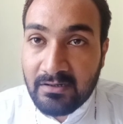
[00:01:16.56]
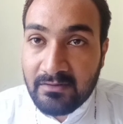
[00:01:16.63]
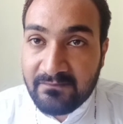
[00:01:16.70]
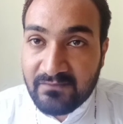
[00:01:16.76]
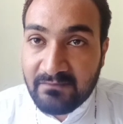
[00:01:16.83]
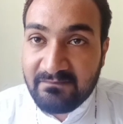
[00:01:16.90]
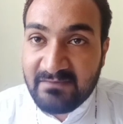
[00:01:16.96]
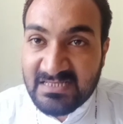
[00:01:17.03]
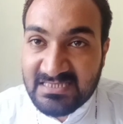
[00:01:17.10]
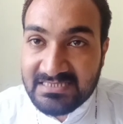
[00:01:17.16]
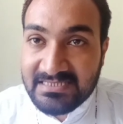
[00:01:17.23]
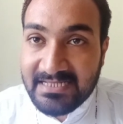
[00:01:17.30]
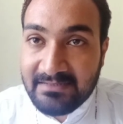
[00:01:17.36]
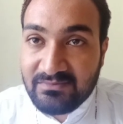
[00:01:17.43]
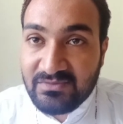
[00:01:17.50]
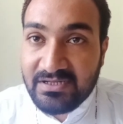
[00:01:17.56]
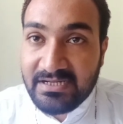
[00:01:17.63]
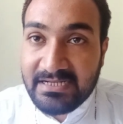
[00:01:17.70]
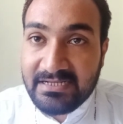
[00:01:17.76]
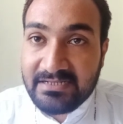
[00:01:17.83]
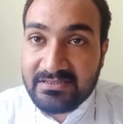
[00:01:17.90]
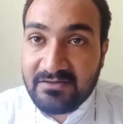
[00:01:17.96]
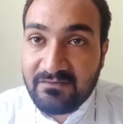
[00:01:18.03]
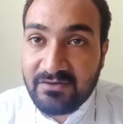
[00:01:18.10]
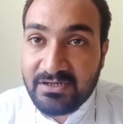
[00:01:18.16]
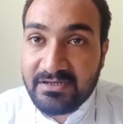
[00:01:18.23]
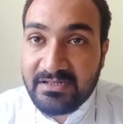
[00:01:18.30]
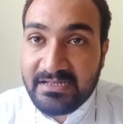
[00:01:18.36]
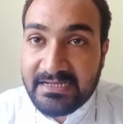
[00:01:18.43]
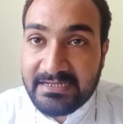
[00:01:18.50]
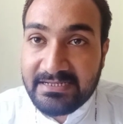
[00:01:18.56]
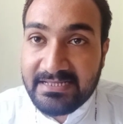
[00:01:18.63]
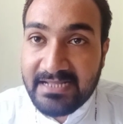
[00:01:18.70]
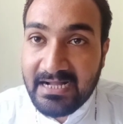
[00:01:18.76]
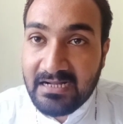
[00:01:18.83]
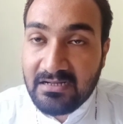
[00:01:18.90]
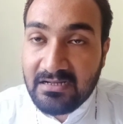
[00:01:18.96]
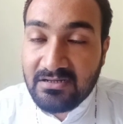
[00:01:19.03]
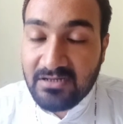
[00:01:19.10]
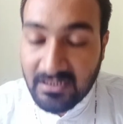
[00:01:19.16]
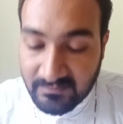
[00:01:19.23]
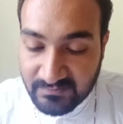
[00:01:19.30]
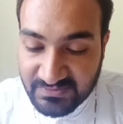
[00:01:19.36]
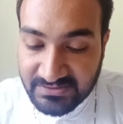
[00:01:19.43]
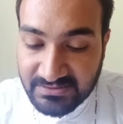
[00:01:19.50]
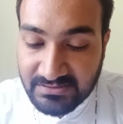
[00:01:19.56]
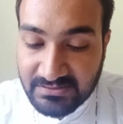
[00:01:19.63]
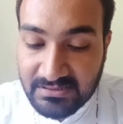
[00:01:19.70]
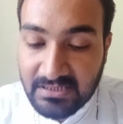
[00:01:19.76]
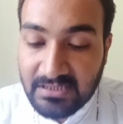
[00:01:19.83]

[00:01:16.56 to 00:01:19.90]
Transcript: from which name the word India comes.